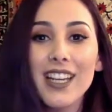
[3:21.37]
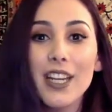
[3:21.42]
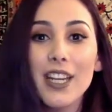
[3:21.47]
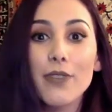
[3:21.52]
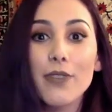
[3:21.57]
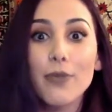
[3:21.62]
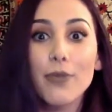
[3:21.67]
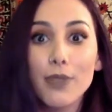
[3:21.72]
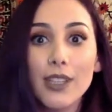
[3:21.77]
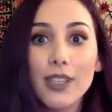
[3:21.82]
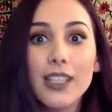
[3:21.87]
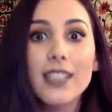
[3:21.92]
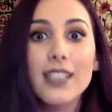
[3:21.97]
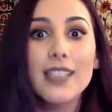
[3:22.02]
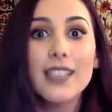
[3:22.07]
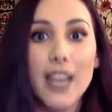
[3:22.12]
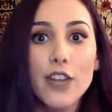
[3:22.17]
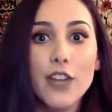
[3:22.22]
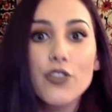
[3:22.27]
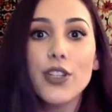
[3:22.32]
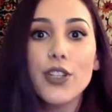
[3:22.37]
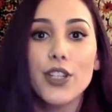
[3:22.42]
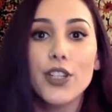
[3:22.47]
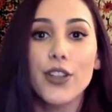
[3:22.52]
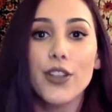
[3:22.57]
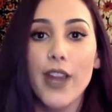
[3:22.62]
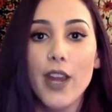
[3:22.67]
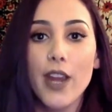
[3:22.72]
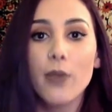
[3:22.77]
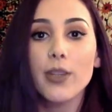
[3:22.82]
and really saturate your
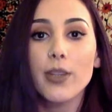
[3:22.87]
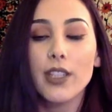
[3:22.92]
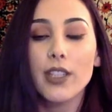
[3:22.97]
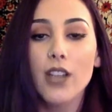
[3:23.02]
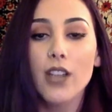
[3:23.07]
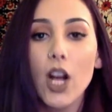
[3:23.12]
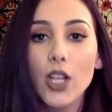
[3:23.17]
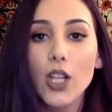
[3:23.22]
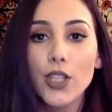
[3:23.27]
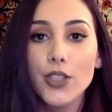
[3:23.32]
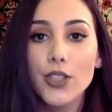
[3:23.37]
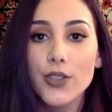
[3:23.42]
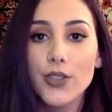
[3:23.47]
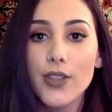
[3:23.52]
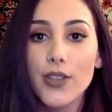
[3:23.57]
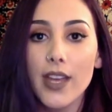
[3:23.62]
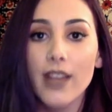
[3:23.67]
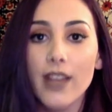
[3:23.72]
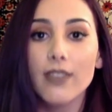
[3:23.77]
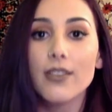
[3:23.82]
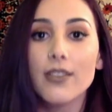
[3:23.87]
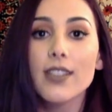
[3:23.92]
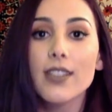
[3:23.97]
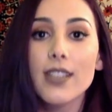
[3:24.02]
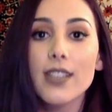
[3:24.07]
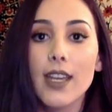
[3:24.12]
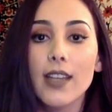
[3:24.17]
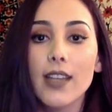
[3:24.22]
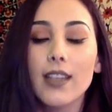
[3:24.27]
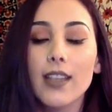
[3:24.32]
hair with the color so that it'll
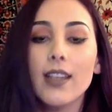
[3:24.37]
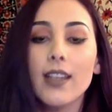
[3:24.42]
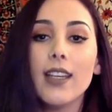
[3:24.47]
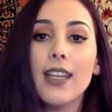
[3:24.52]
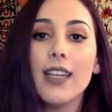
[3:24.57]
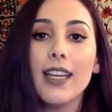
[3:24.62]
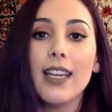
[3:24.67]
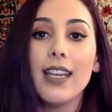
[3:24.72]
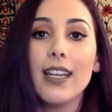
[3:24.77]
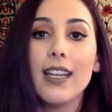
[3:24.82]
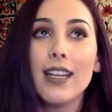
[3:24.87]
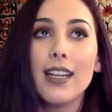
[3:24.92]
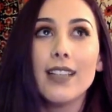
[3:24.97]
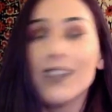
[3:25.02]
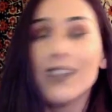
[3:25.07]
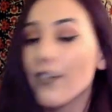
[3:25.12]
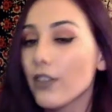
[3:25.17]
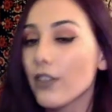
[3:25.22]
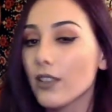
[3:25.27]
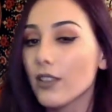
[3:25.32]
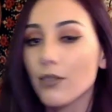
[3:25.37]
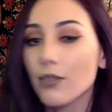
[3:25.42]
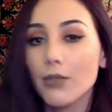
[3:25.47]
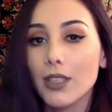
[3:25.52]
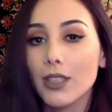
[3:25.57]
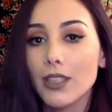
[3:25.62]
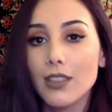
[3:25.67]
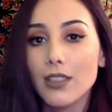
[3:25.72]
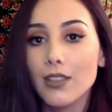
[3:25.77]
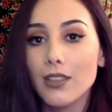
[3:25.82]
stick. And I definitely
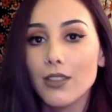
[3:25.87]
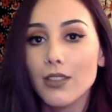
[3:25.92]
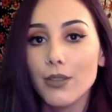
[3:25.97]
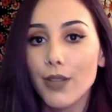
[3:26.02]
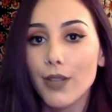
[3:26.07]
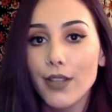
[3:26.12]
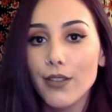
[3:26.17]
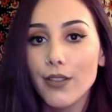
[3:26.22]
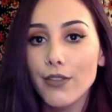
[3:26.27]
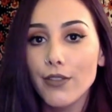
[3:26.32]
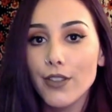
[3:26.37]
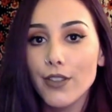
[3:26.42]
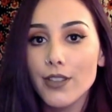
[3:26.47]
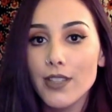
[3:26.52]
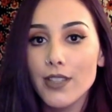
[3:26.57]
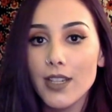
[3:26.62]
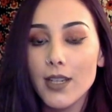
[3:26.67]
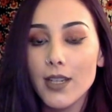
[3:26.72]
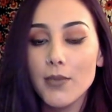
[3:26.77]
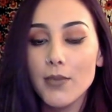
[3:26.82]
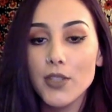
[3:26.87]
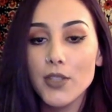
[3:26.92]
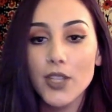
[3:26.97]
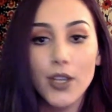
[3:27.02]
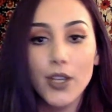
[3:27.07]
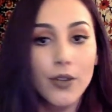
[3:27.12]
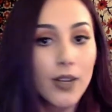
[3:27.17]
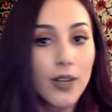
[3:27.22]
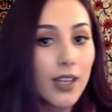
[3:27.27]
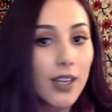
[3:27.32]
really didn't do that the first time,
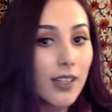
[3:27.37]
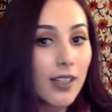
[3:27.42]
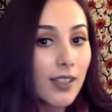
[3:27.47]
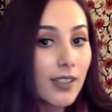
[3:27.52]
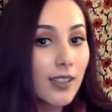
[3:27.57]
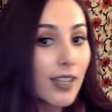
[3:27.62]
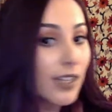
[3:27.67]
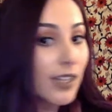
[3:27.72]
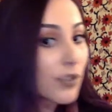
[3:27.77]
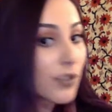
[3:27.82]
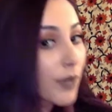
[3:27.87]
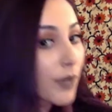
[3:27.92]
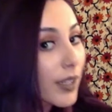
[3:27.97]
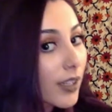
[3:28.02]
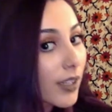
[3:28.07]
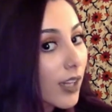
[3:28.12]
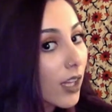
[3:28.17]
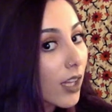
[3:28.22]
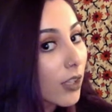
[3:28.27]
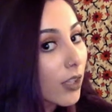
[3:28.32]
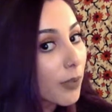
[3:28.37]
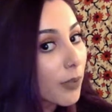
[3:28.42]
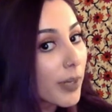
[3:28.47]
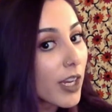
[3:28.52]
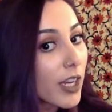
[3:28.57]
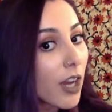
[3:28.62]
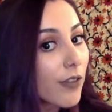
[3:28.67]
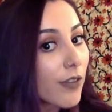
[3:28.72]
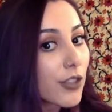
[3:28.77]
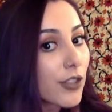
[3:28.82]
so that's why the color
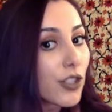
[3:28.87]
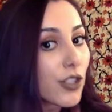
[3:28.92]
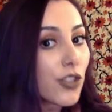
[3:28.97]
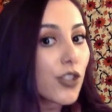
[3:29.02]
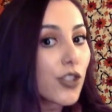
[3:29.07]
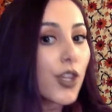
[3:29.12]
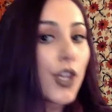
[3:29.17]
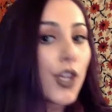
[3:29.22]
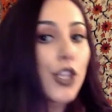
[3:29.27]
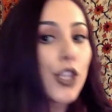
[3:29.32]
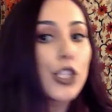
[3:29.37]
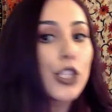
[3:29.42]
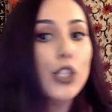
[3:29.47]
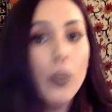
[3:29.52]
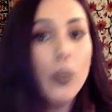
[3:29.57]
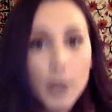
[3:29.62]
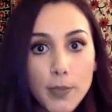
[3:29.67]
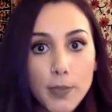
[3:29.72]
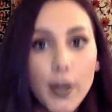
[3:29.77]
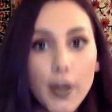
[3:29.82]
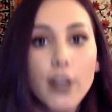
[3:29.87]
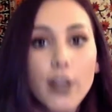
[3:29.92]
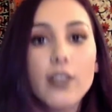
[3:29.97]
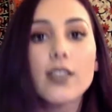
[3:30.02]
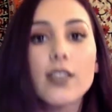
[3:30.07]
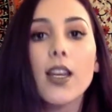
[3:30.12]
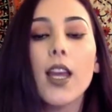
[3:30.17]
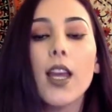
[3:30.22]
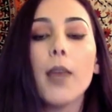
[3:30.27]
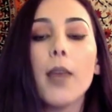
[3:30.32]
payoff is just so much better this
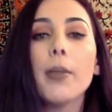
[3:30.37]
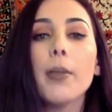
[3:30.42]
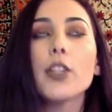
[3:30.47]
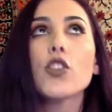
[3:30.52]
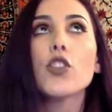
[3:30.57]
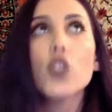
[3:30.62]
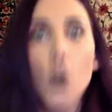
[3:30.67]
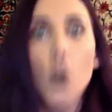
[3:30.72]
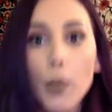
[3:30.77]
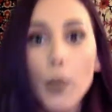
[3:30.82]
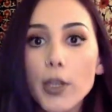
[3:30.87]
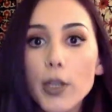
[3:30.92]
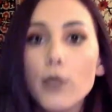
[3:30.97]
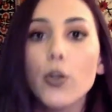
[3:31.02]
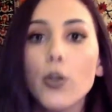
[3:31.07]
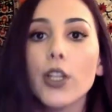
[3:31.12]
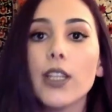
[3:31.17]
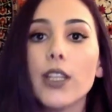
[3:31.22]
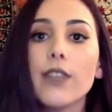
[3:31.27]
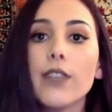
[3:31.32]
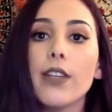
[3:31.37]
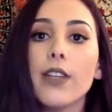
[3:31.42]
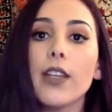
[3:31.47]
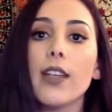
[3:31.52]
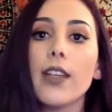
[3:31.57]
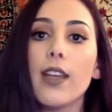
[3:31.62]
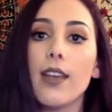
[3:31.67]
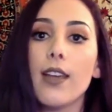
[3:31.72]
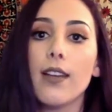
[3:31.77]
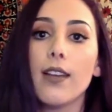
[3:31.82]
time. It's so much more even,
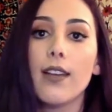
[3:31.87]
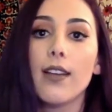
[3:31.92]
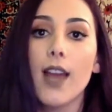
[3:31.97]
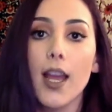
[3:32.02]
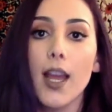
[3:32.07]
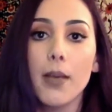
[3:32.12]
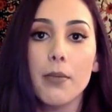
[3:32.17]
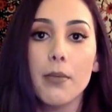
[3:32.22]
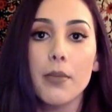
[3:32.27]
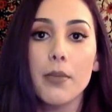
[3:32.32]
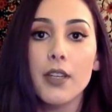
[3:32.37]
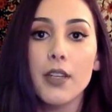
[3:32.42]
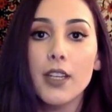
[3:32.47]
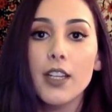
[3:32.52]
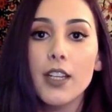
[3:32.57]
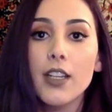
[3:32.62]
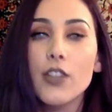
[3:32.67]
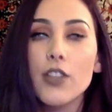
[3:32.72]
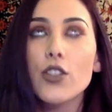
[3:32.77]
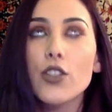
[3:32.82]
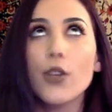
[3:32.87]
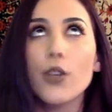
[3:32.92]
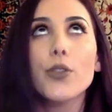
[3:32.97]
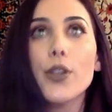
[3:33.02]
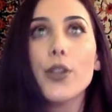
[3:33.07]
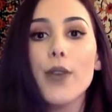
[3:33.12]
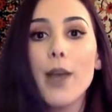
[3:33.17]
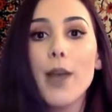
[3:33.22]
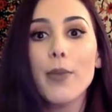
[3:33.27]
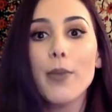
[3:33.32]
and I'm so, so
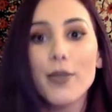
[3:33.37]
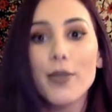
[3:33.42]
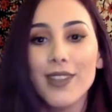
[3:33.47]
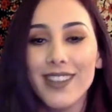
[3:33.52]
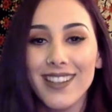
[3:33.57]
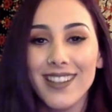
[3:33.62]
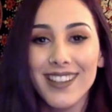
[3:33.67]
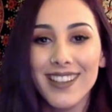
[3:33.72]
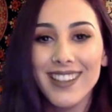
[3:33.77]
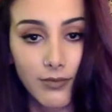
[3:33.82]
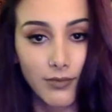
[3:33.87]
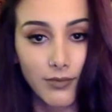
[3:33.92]
happy with it.